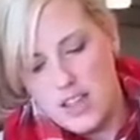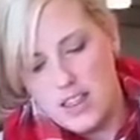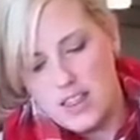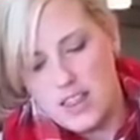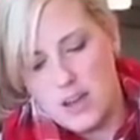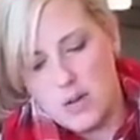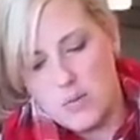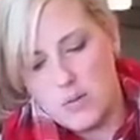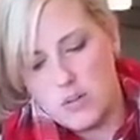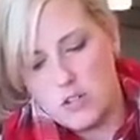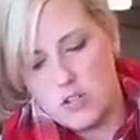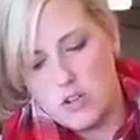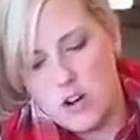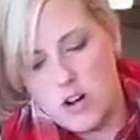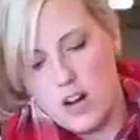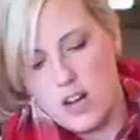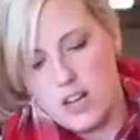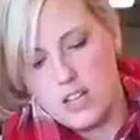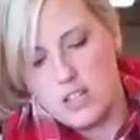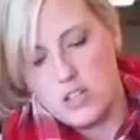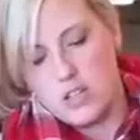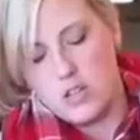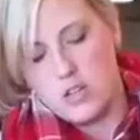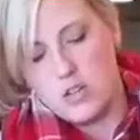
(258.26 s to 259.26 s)
that we're
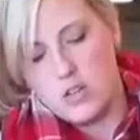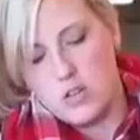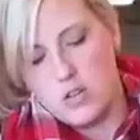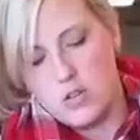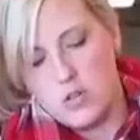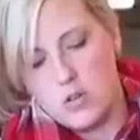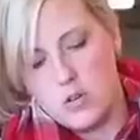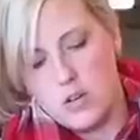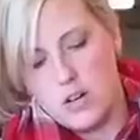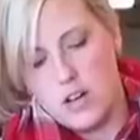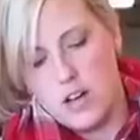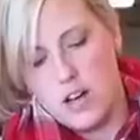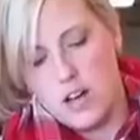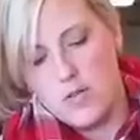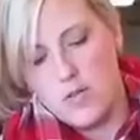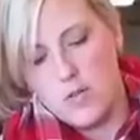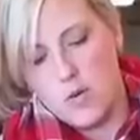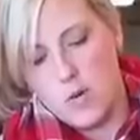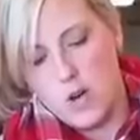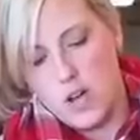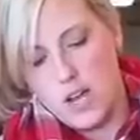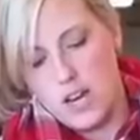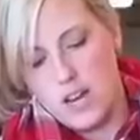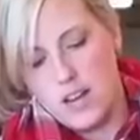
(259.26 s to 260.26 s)
trying to
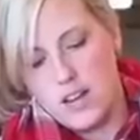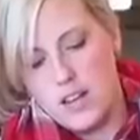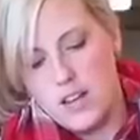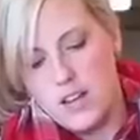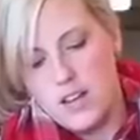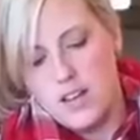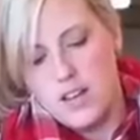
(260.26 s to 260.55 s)
avoid.